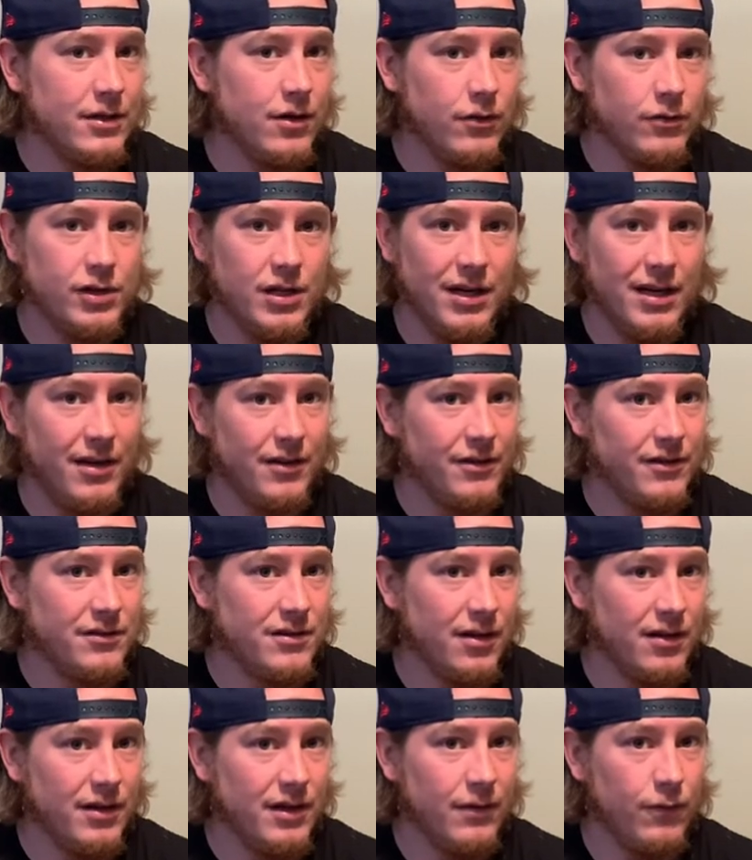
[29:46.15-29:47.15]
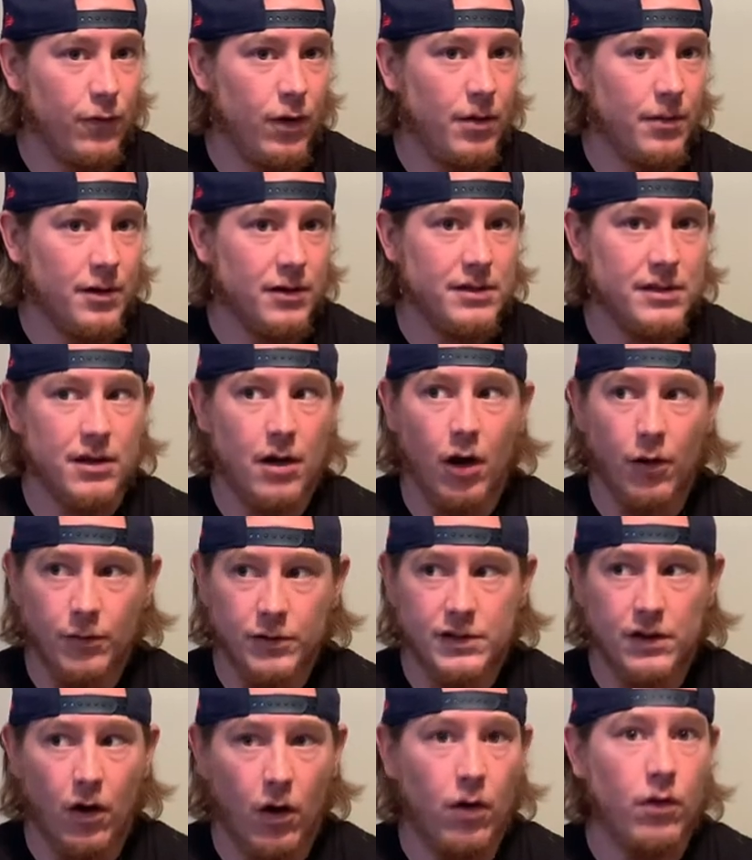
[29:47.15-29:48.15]
Go check out your Target and Walmart.
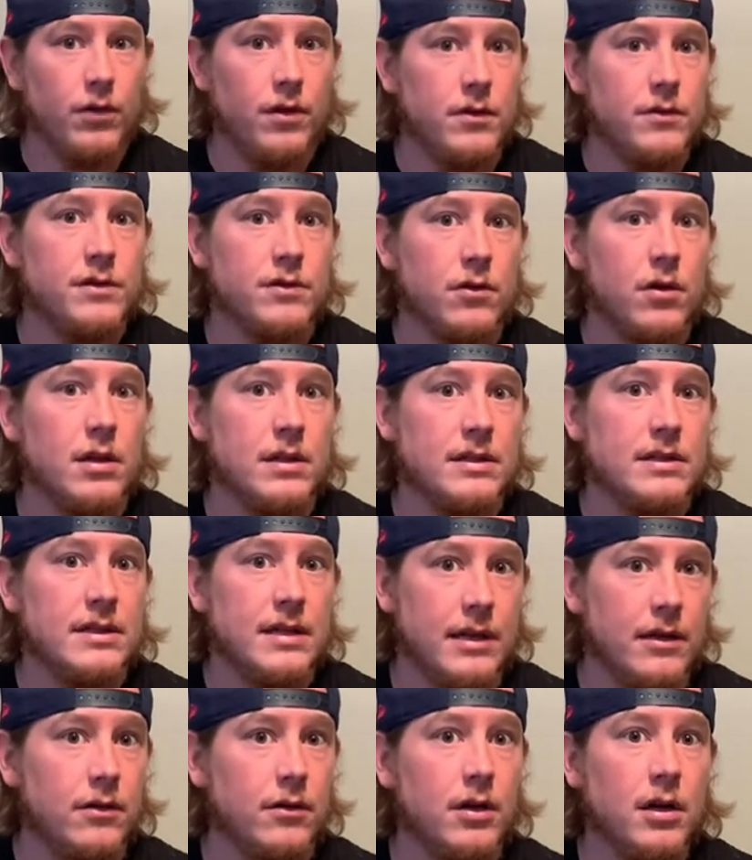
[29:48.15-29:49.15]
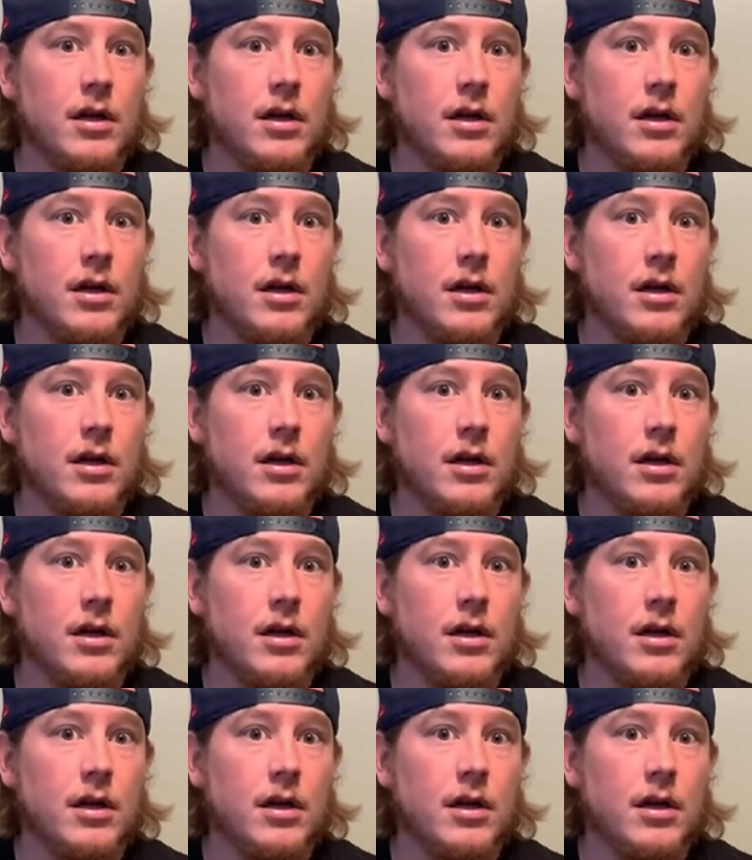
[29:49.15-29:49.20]
Almost all those are on sale.